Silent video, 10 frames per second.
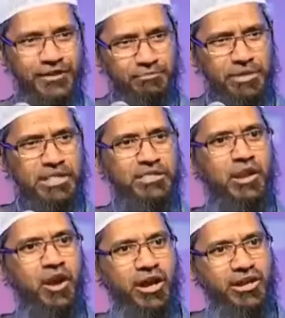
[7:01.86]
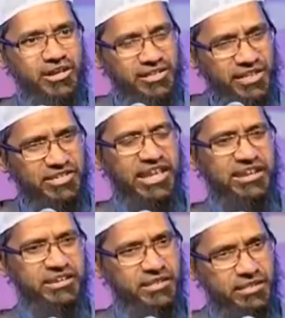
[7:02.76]
which means the Lord, the
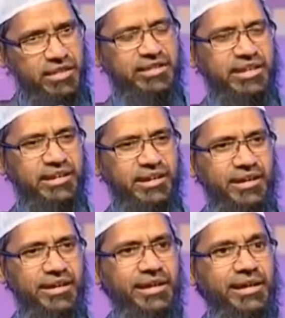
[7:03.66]
cherisher, the sustainer.